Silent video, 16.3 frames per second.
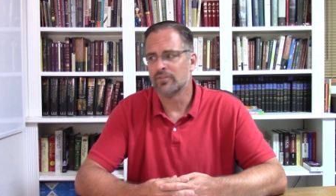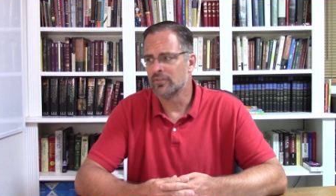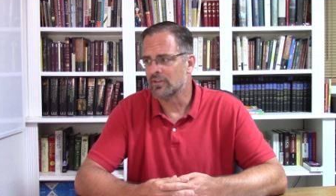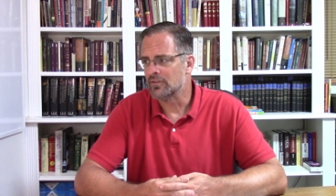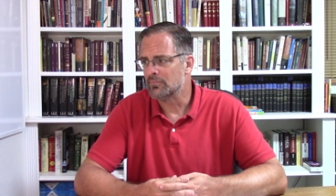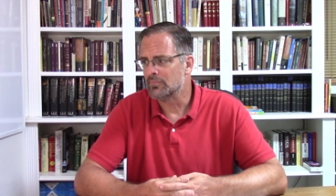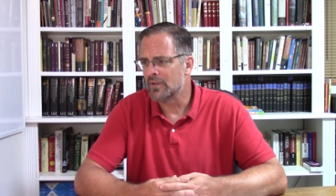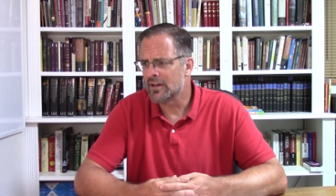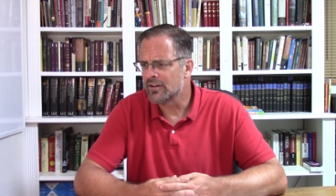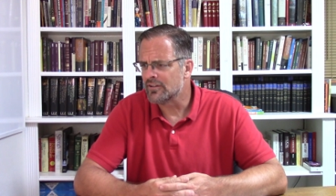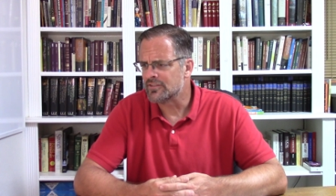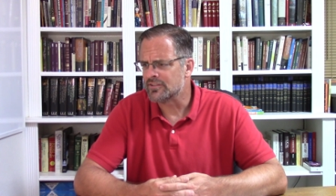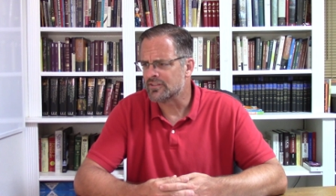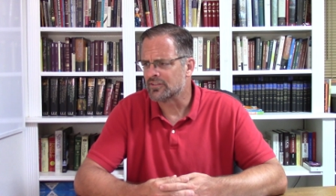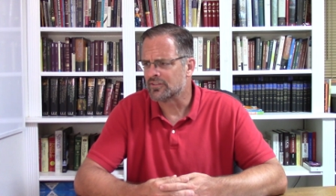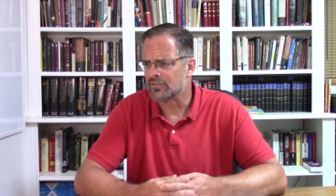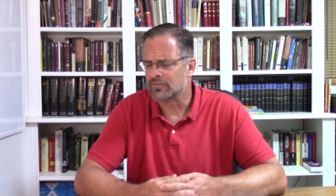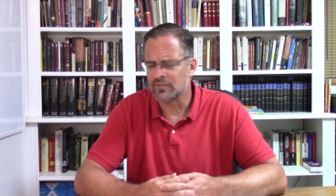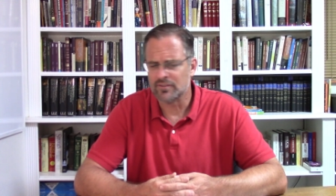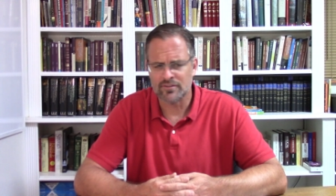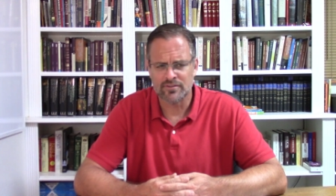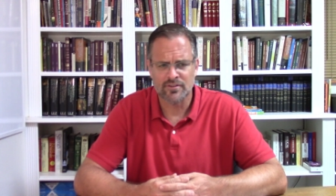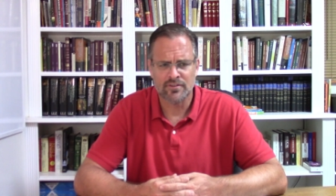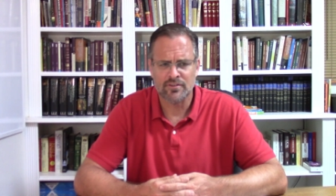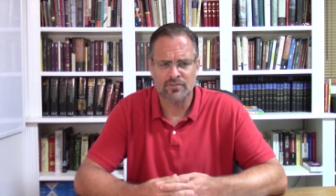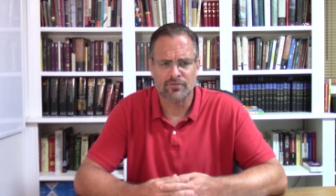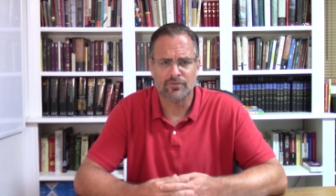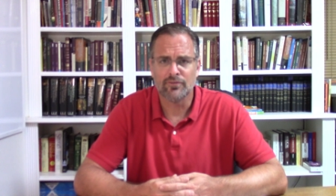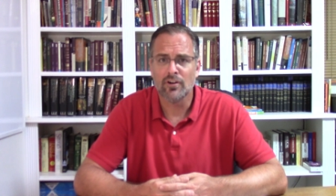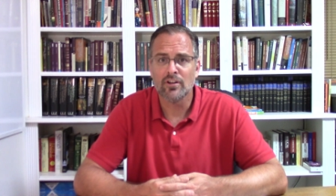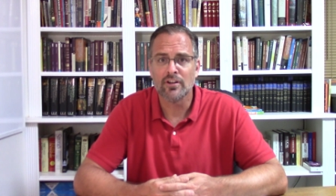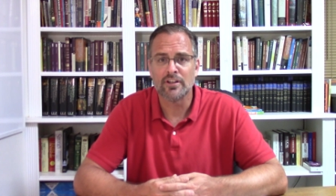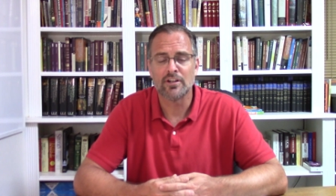and marriages
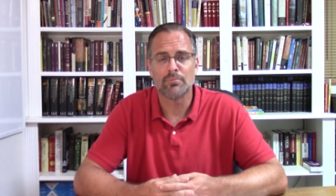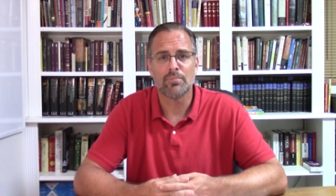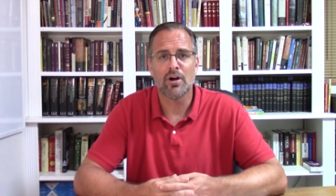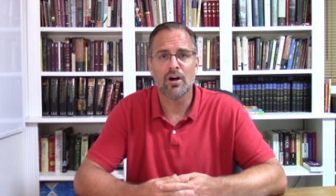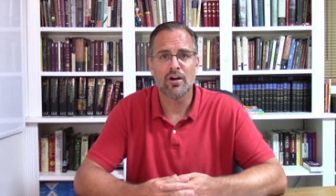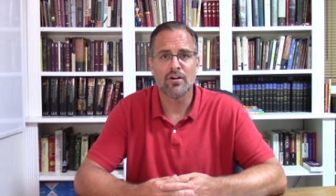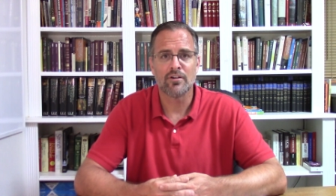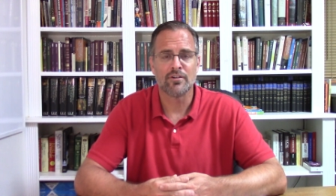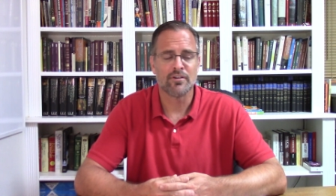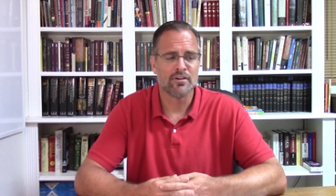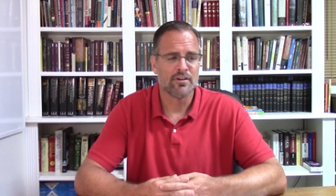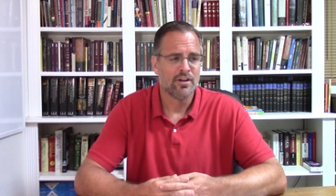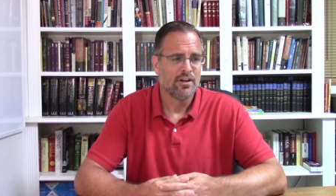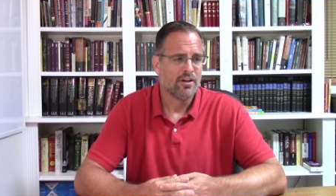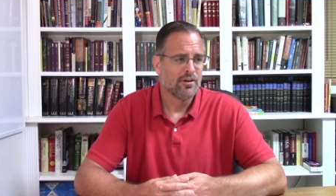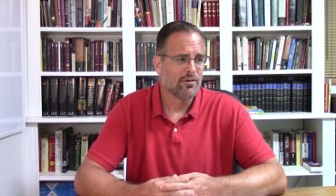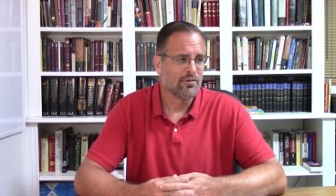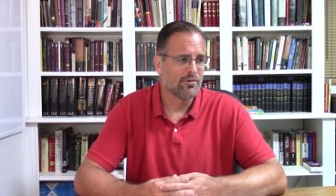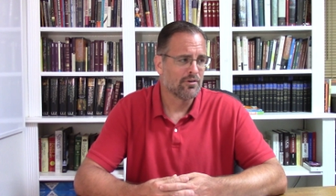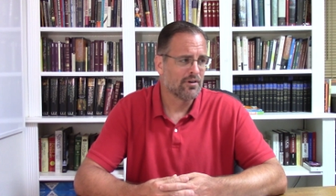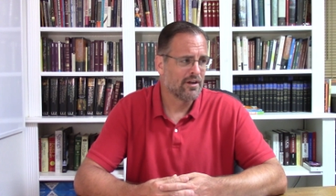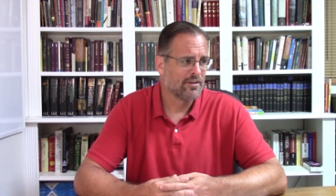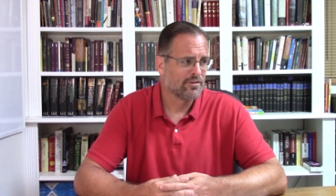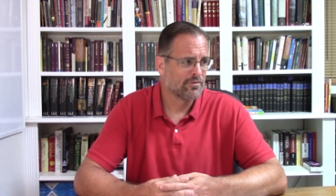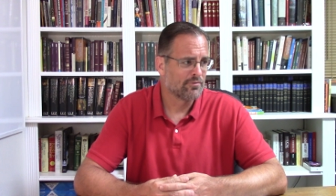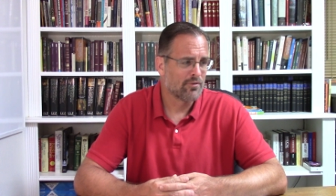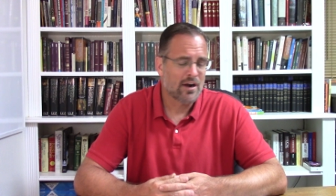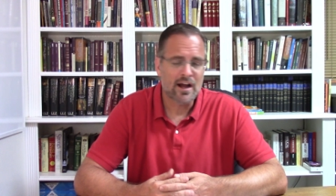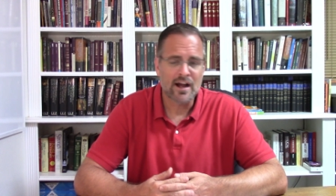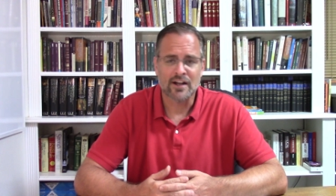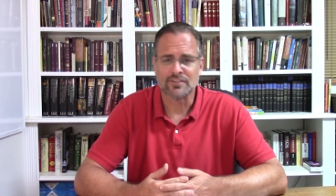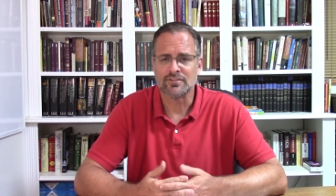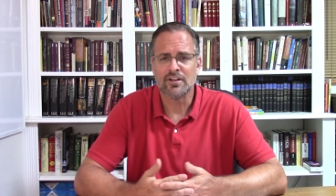falling apart or on the
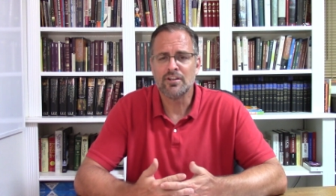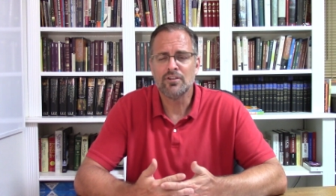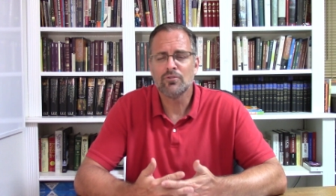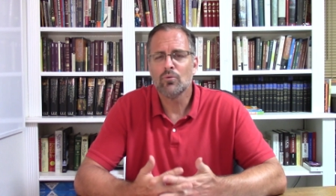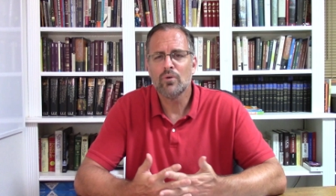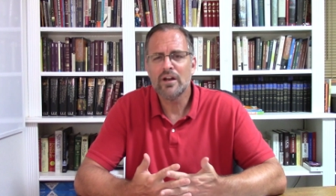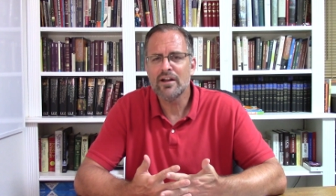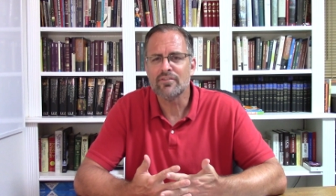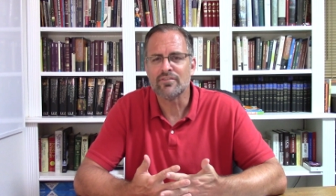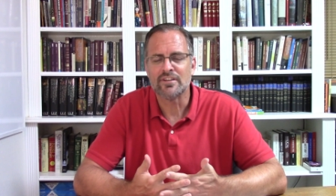rocks, or whatever.